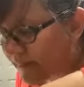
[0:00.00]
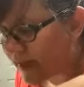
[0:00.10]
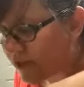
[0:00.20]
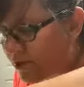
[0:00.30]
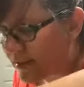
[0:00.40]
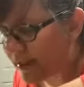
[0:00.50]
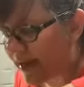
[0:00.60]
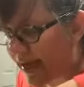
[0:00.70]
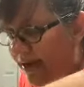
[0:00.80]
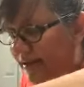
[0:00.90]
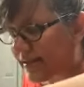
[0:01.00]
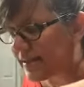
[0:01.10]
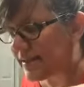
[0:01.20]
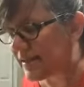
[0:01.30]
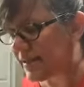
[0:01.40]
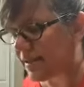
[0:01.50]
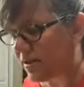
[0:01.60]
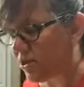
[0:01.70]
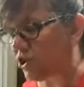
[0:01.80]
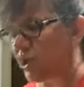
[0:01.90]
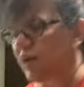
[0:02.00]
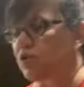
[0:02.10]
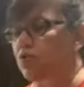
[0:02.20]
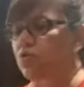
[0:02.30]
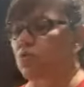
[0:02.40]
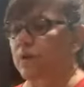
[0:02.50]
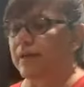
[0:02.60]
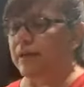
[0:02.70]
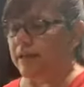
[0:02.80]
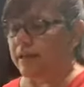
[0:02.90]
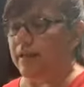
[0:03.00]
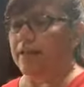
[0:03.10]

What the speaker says: And you see how it's just really